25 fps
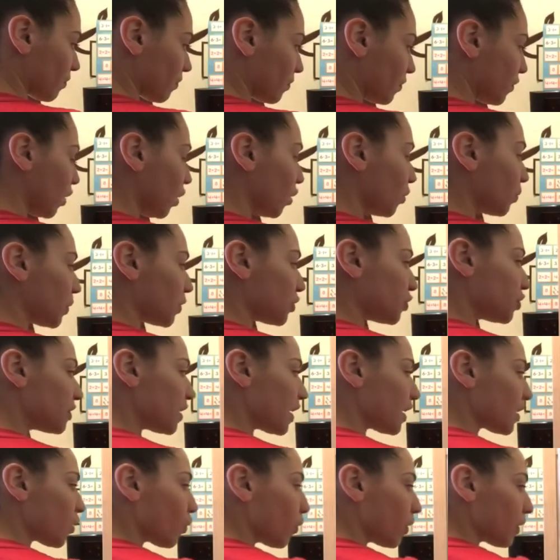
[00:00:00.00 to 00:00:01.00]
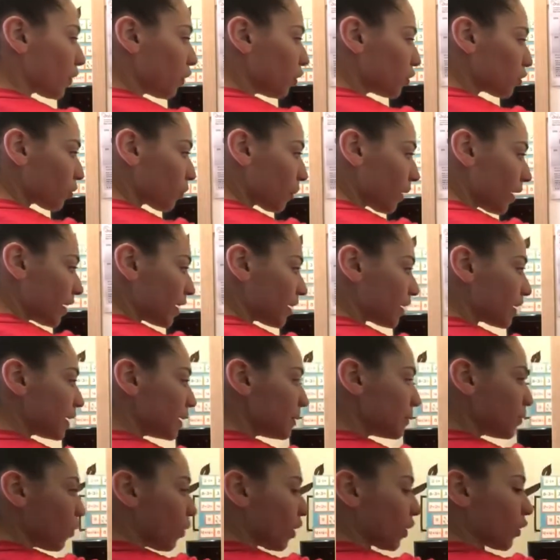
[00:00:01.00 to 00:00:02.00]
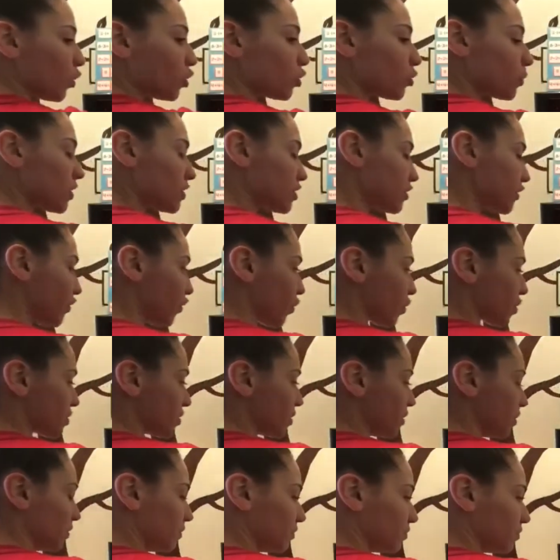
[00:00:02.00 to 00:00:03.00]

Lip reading: No, but you're not going all the way. Keep going all the way to 14.